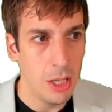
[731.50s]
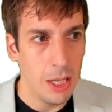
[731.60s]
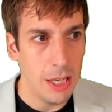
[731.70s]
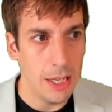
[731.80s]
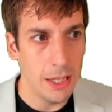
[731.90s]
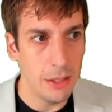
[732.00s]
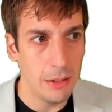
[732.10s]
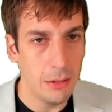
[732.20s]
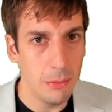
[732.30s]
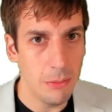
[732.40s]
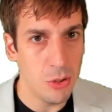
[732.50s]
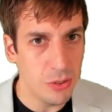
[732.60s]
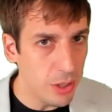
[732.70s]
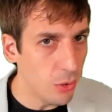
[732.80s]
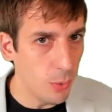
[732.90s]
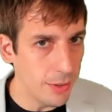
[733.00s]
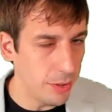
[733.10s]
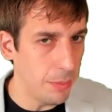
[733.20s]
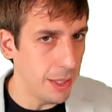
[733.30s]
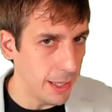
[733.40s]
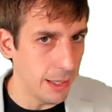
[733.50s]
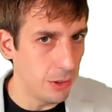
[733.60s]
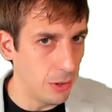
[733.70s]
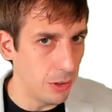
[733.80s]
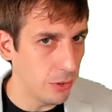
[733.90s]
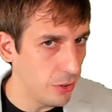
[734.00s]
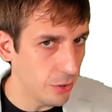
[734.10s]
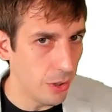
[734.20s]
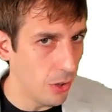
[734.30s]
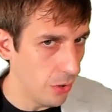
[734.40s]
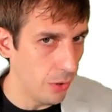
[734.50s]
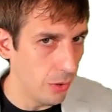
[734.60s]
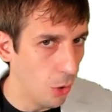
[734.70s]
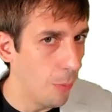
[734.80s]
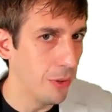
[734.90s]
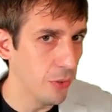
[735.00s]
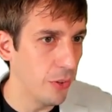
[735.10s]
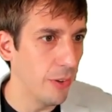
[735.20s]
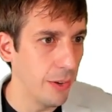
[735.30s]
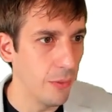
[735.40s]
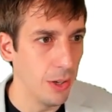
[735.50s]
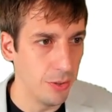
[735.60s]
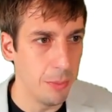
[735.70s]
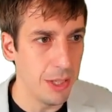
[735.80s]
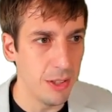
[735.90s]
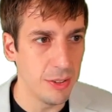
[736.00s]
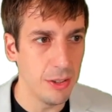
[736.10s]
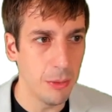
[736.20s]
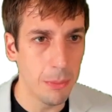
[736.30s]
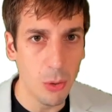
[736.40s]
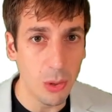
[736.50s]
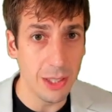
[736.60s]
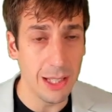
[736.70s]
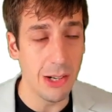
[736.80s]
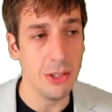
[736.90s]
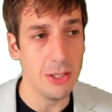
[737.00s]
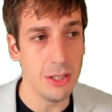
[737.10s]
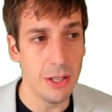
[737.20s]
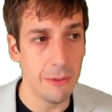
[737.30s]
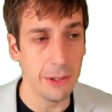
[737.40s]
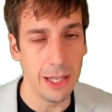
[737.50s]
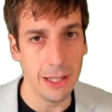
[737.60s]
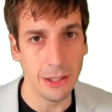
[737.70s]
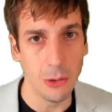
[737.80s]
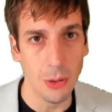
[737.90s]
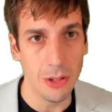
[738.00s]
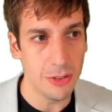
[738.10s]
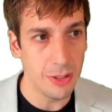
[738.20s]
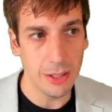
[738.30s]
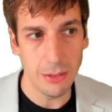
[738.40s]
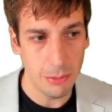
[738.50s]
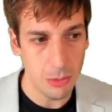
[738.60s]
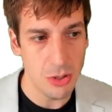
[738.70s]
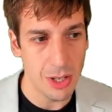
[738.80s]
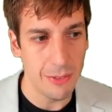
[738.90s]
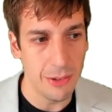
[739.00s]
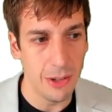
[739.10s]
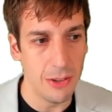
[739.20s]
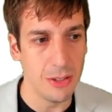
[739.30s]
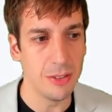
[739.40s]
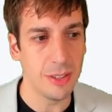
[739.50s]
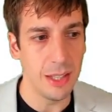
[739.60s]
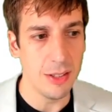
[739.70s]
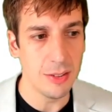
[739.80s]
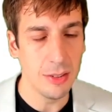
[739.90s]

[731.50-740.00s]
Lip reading: And you see a recipe catalog. These are all the OpenRewrite recipes, and they're broken down into different categories, like Java in this case.